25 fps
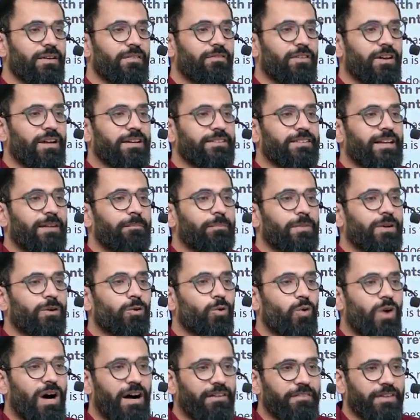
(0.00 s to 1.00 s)
For example,
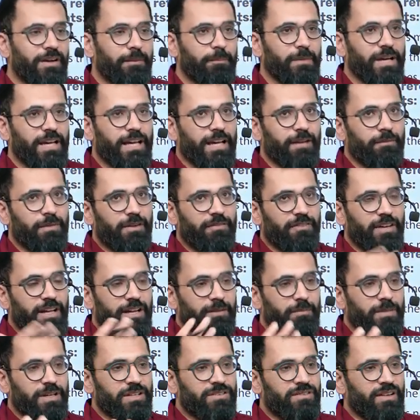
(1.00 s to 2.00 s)
Huawei became a
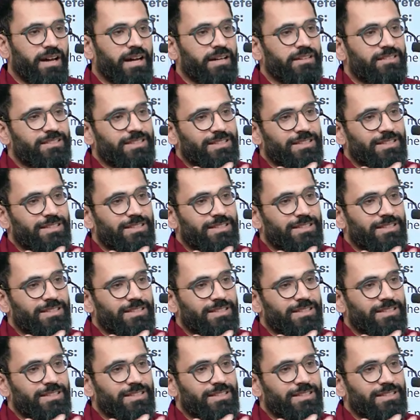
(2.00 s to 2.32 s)
very big giant.